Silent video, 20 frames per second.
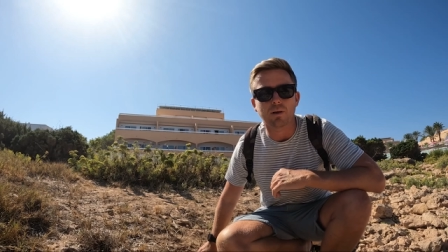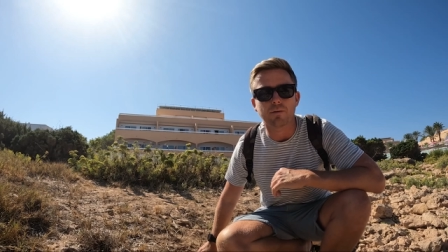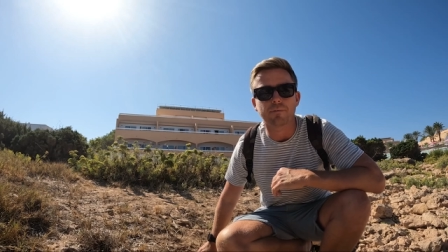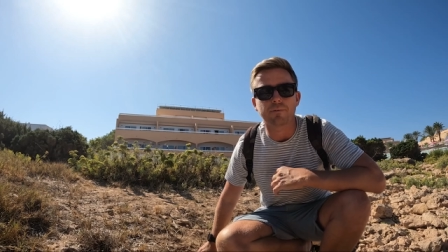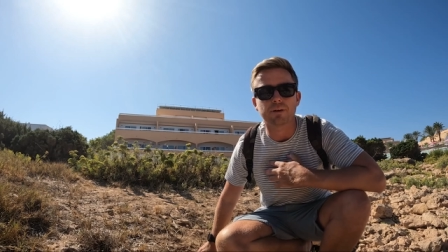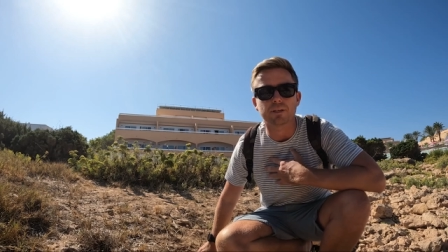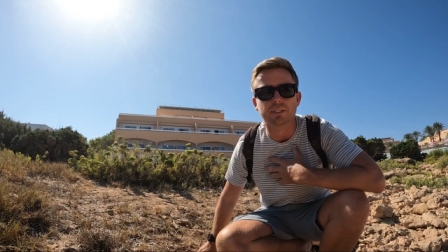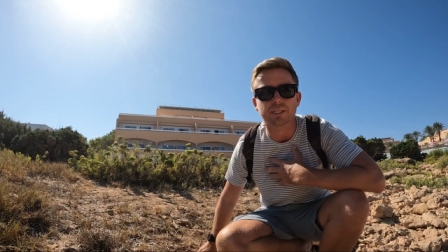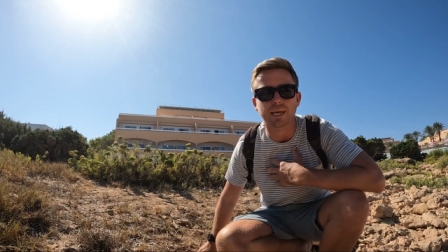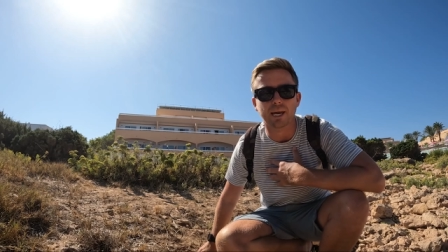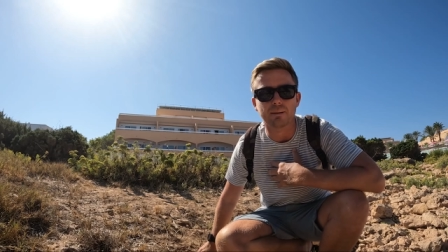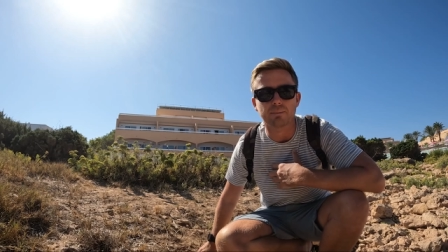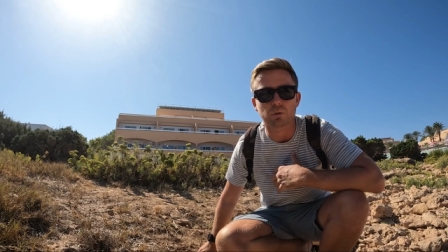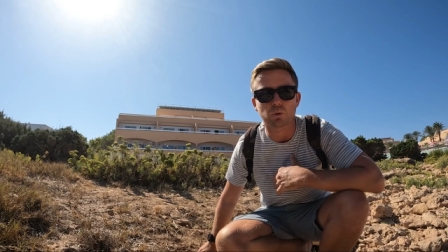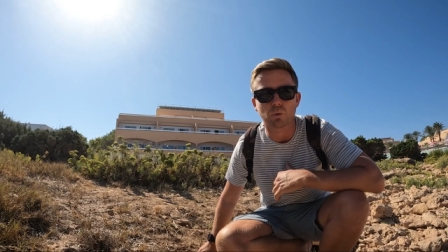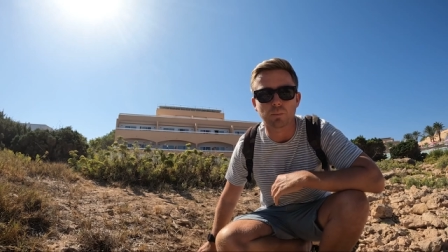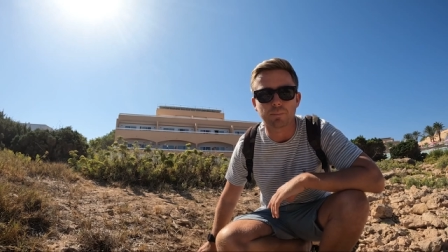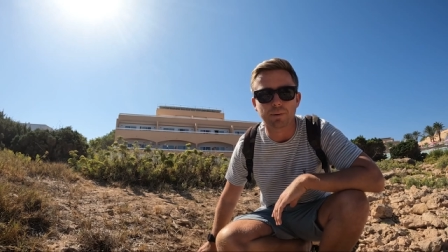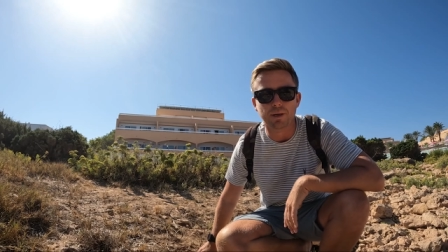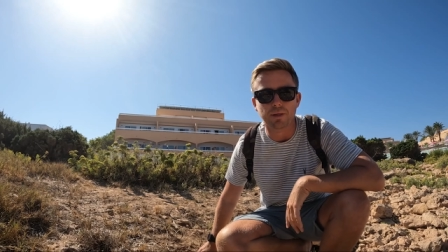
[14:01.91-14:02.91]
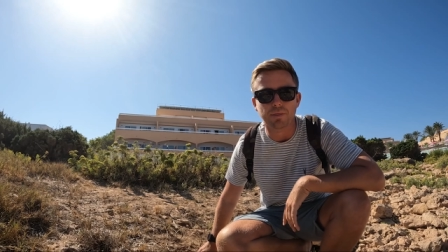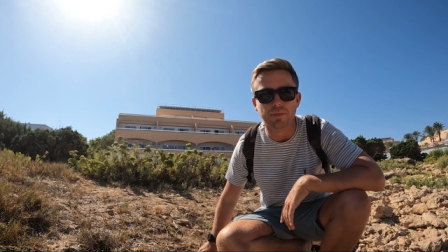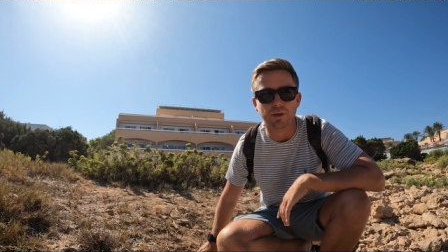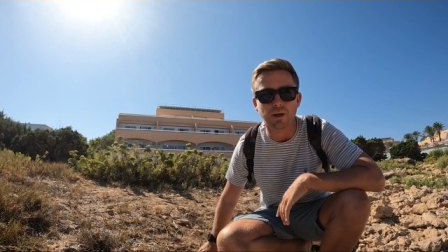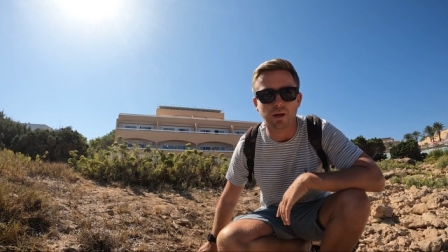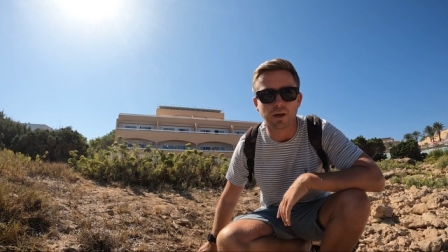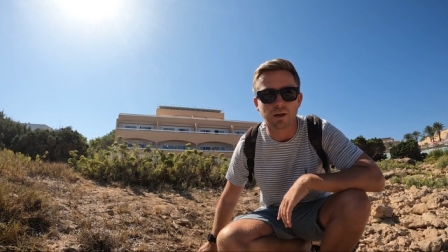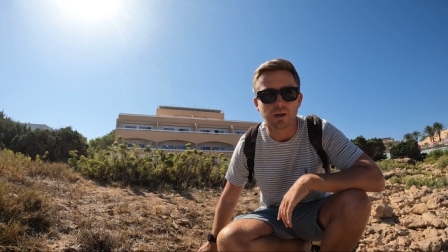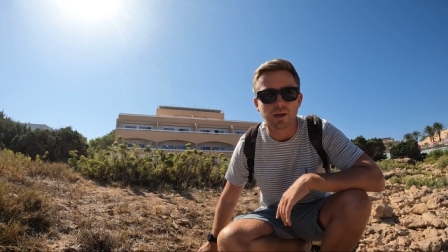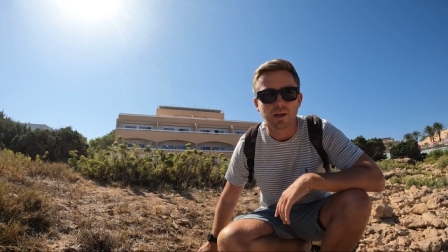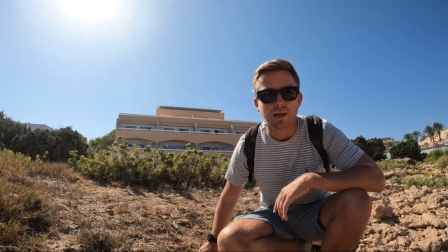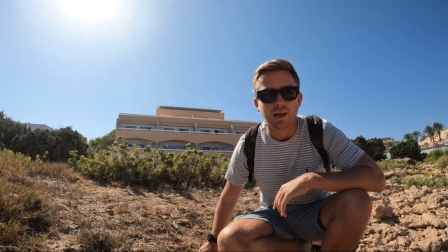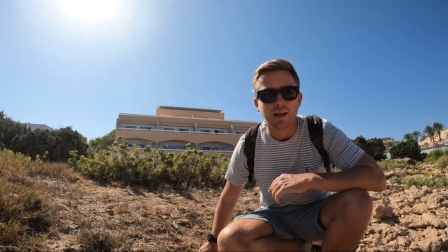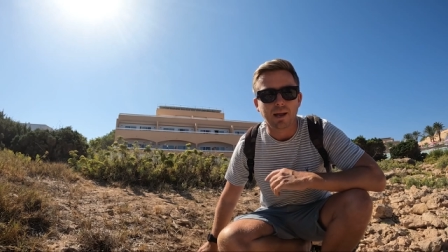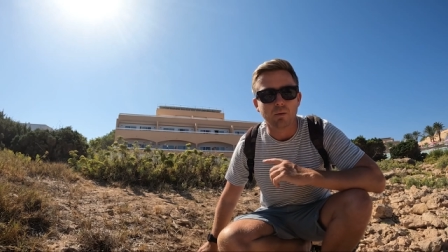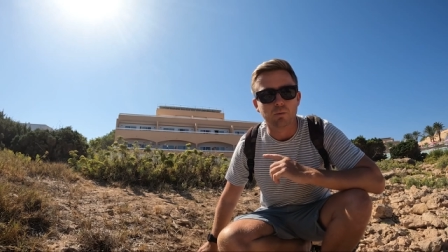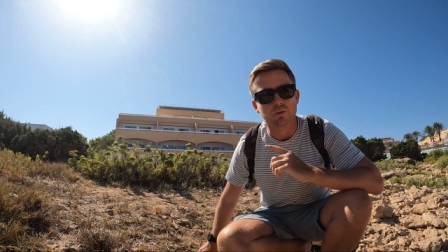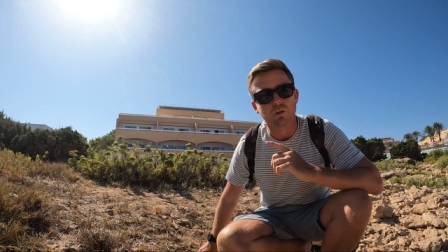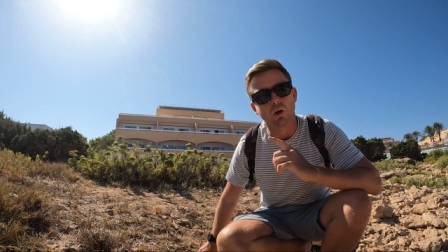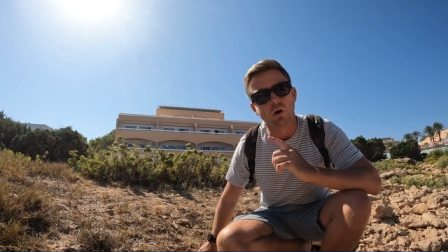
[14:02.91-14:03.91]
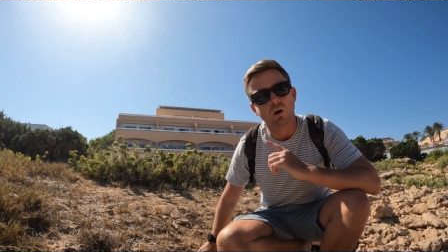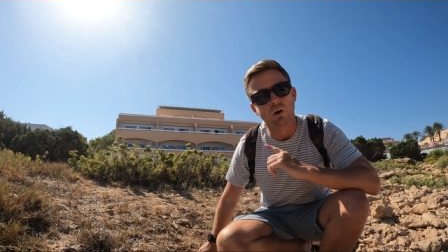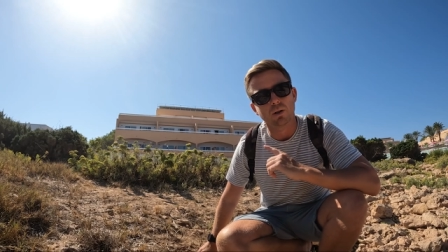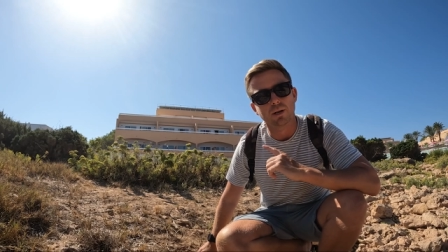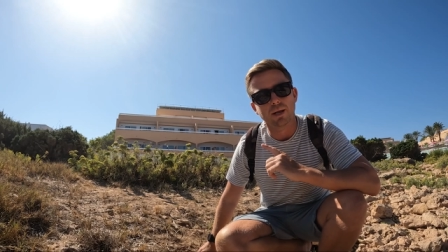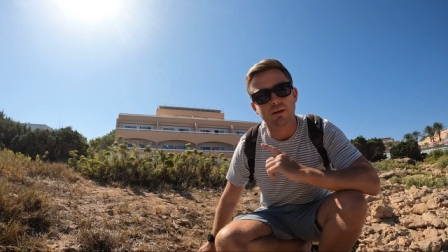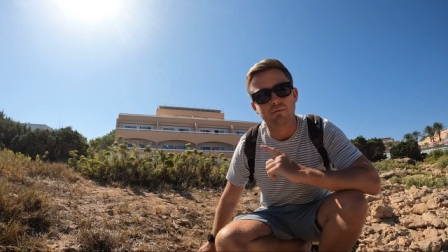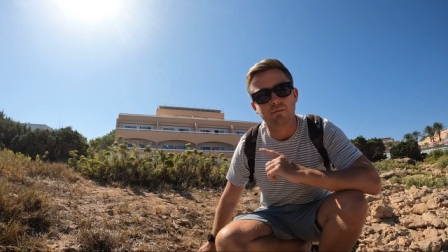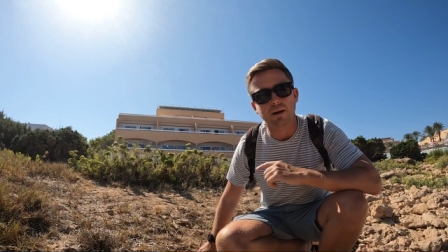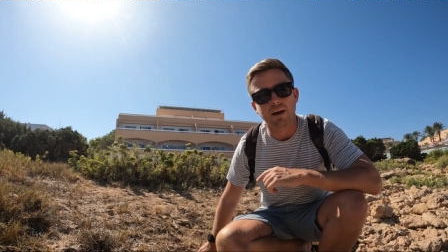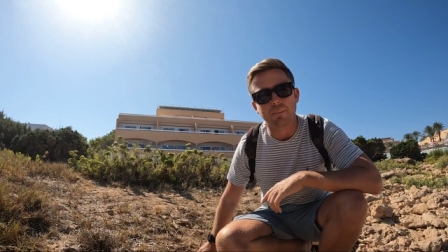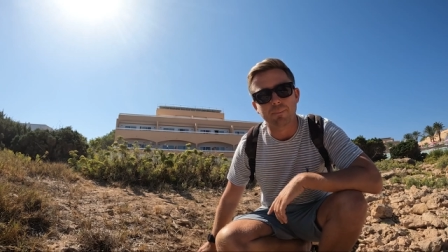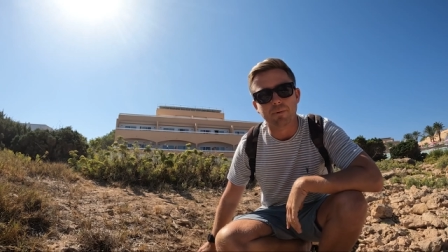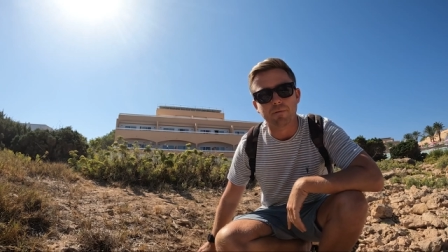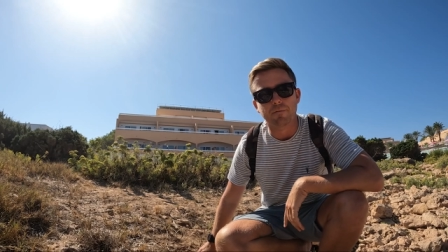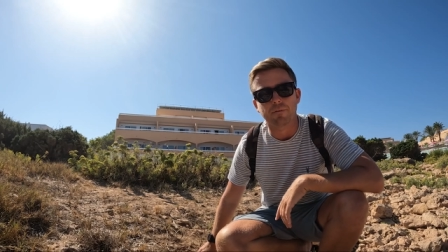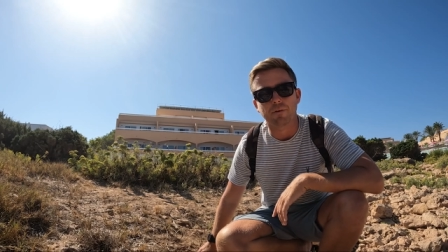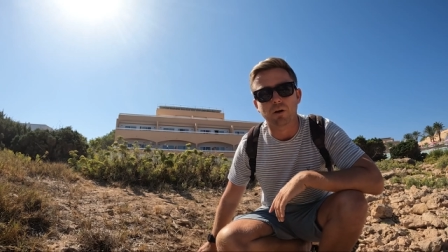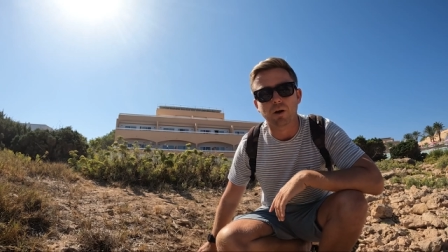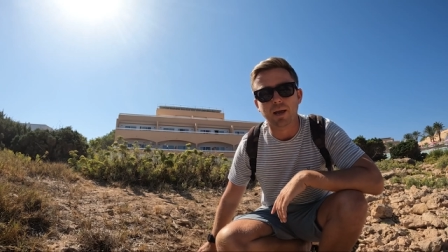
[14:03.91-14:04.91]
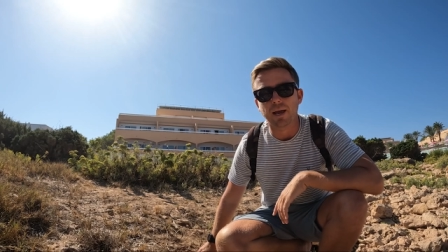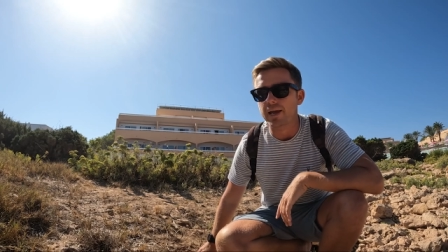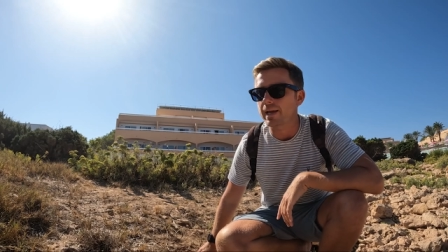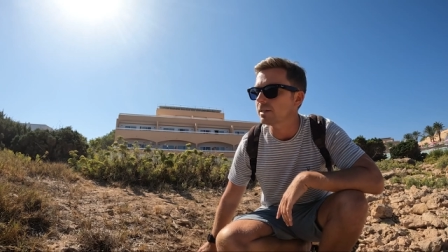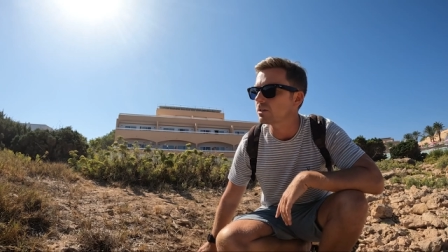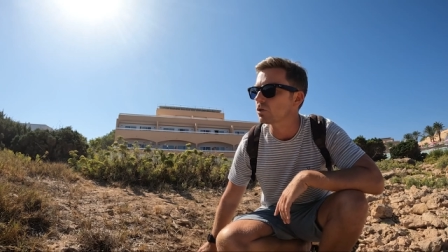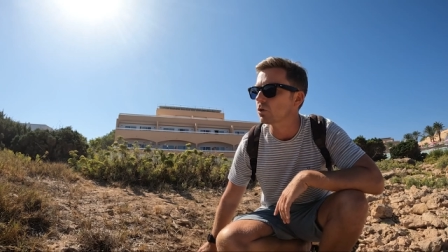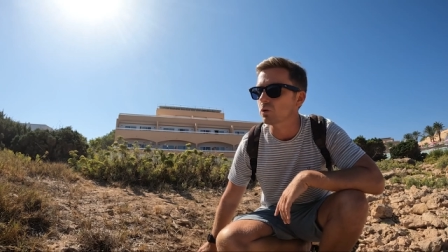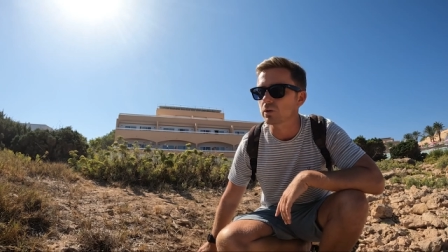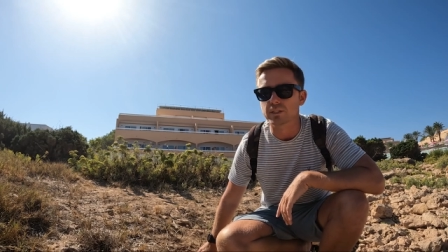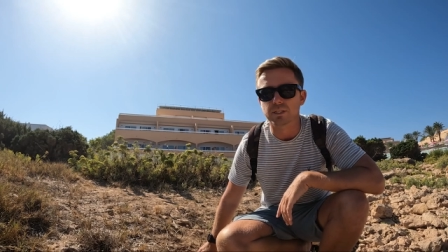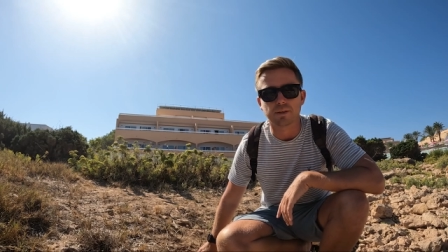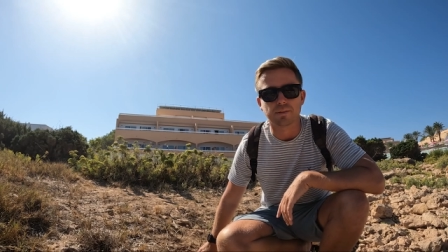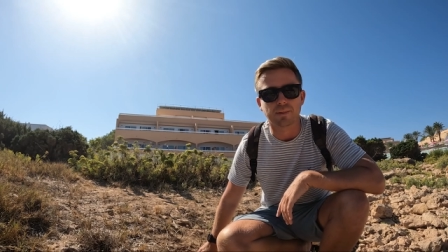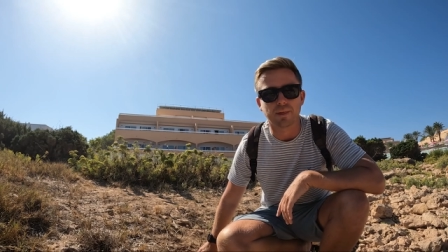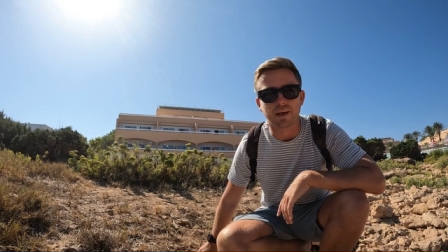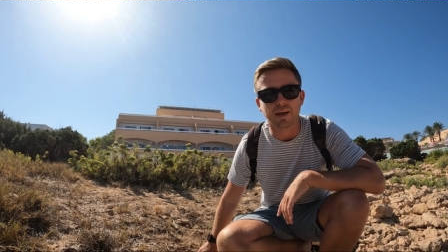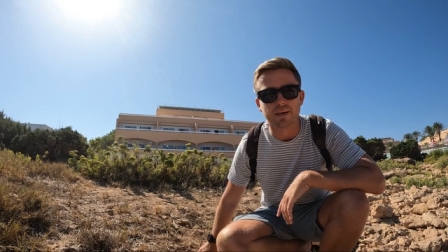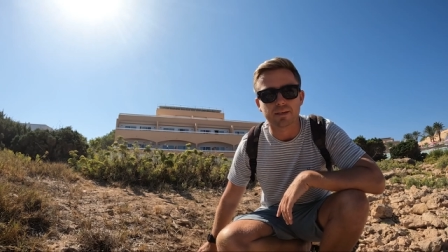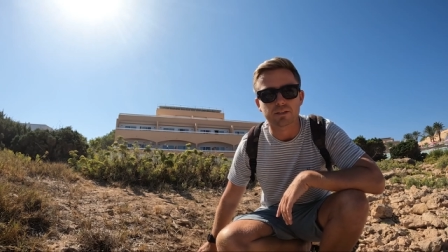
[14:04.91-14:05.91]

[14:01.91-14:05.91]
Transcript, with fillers: I first came to Ibiza. I was a holiday rep for AirTours in there,